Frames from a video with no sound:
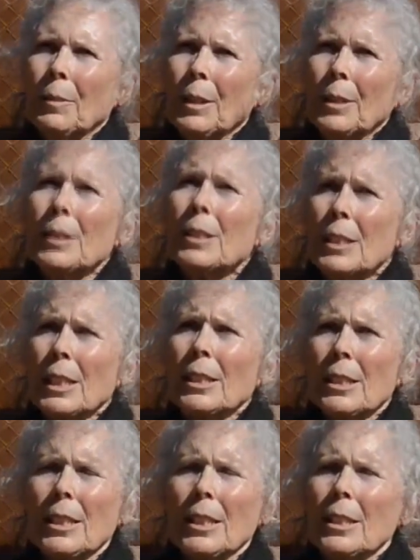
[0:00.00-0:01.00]
in the
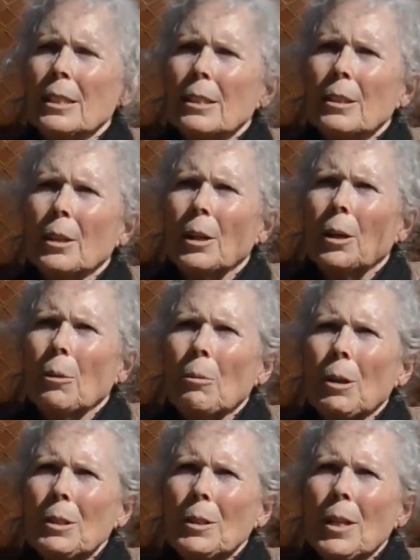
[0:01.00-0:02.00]
60s,
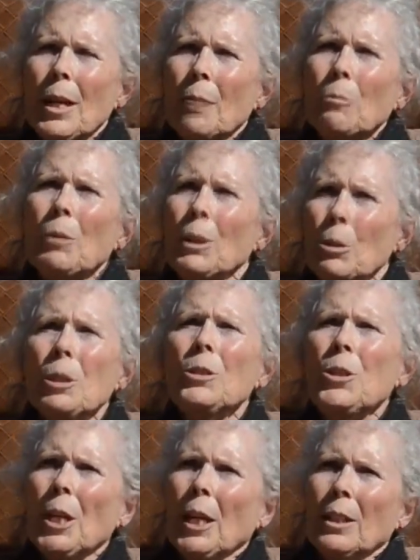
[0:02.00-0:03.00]
was that we
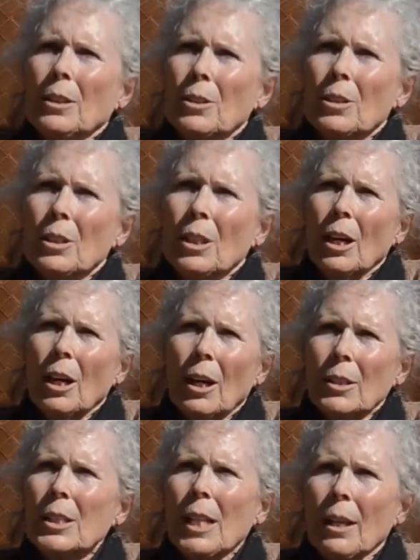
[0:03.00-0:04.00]
could change
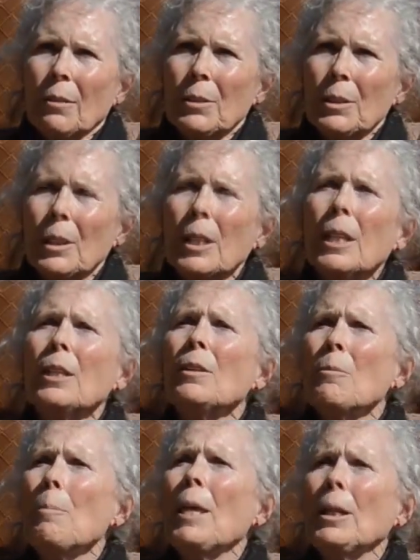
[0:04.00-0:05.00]
ourselves in a
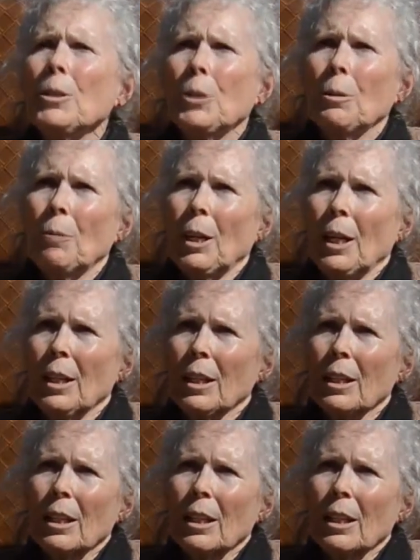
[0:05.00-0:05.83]
major way.